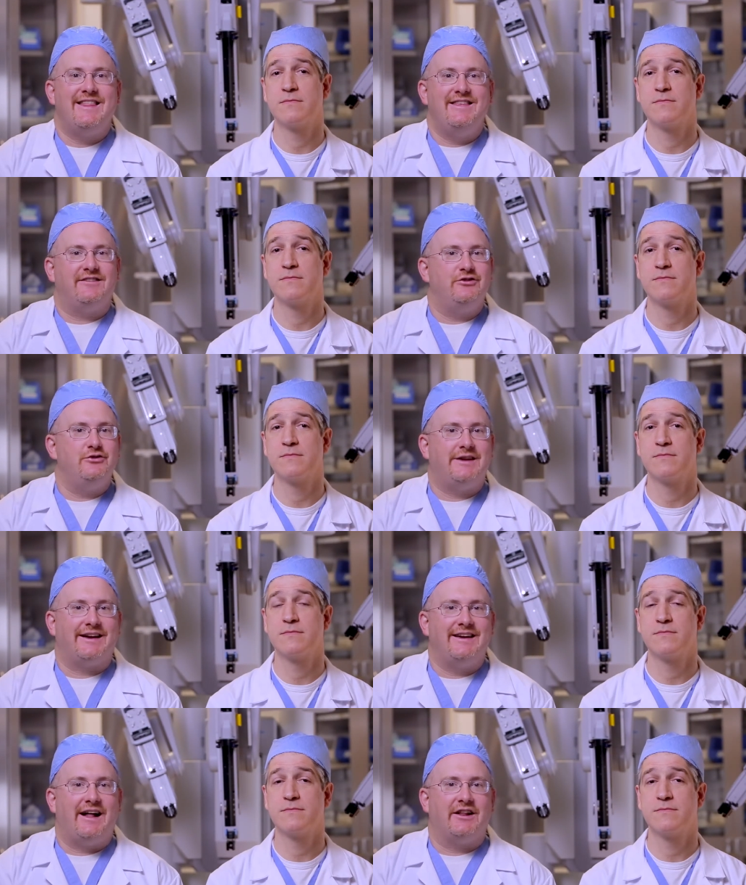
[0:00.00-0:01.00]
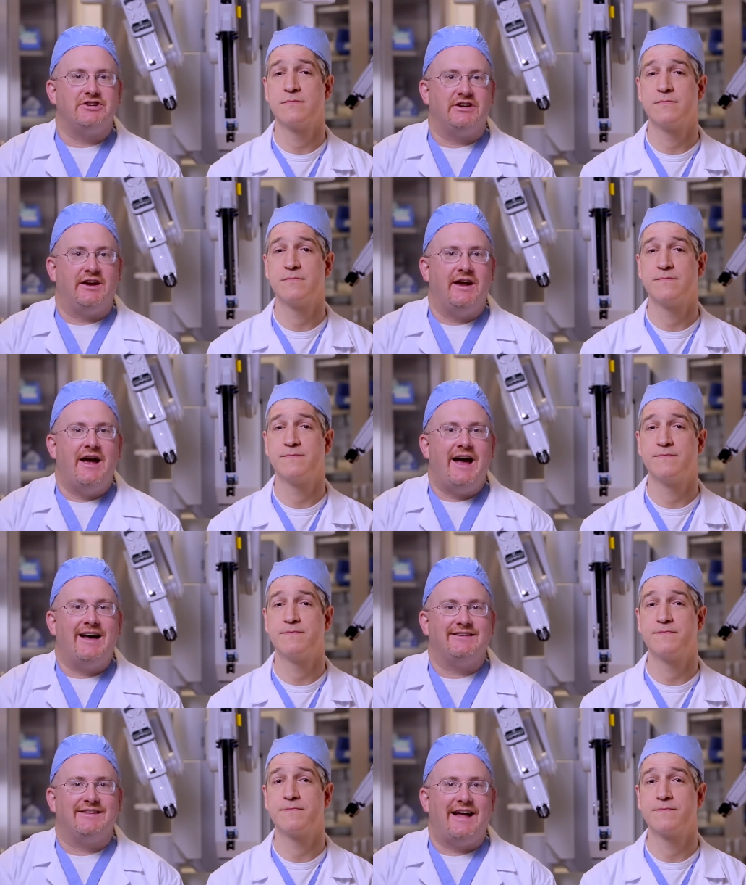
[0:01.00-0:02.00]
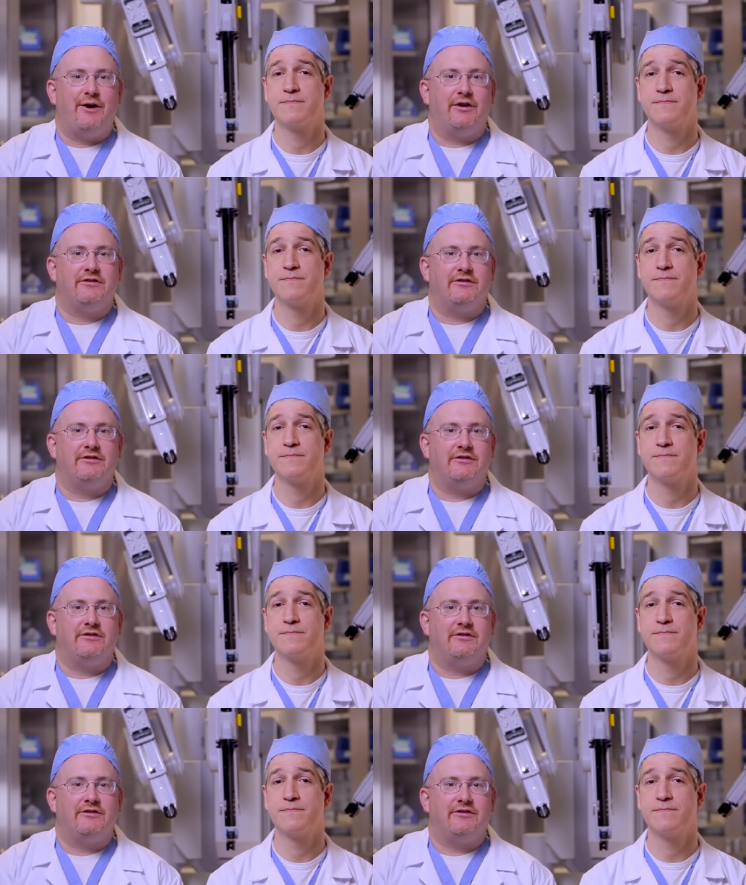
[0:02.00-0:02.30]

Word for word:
Speaker 1: this new technology has allowed